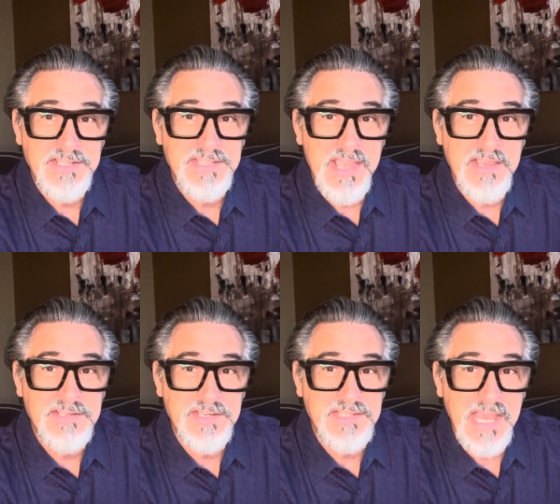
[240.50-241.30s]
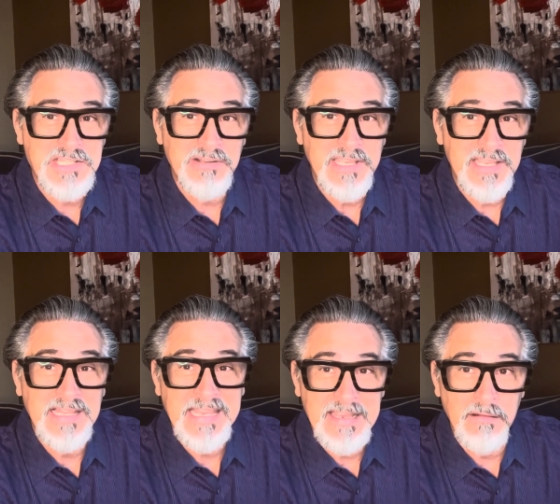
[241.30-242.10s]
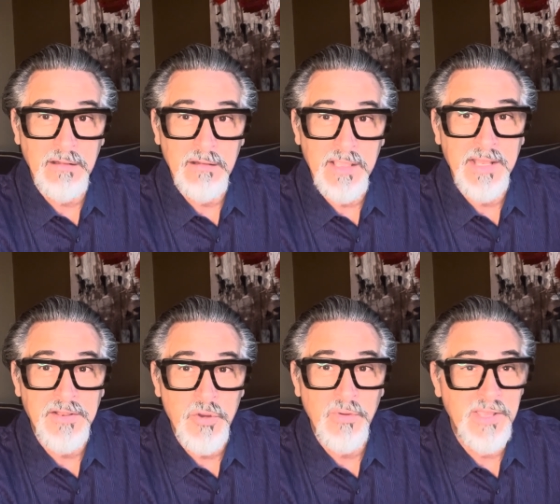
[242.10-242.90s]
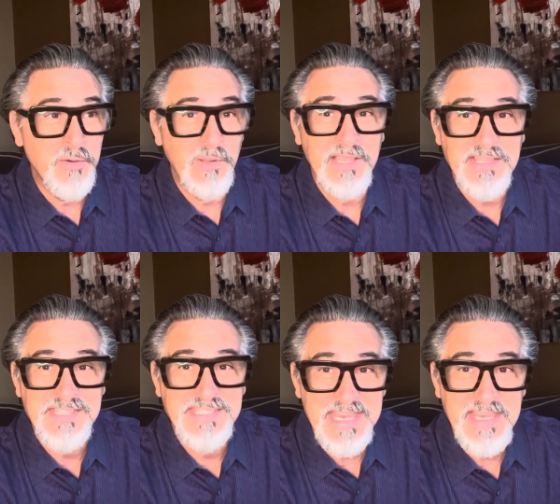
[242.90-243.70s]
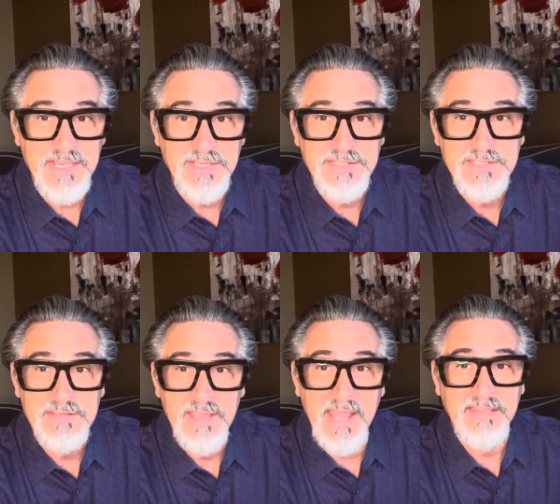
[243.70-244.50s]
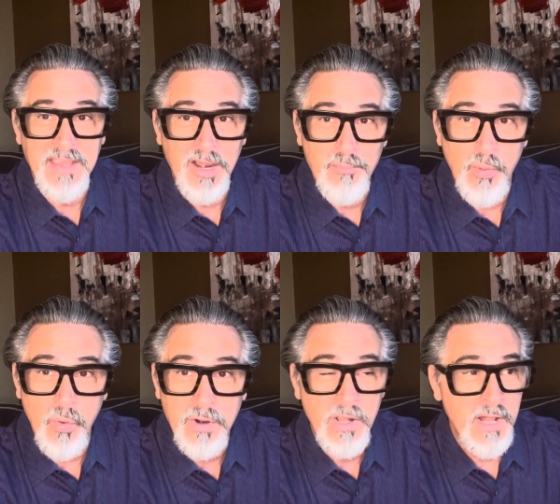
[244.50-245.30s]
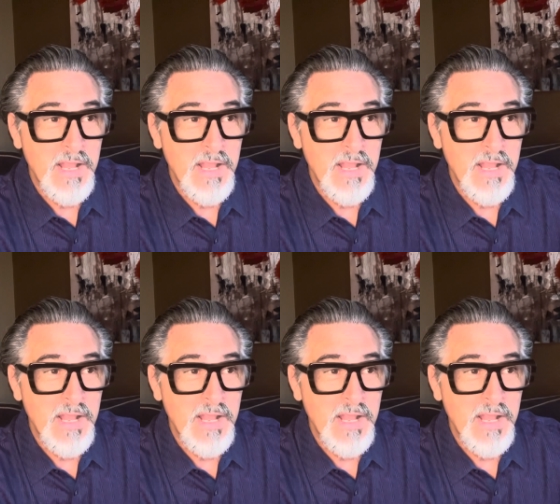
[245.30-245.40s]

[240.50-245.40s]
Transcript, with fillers: States is actually illegal and you it will get seized at the airport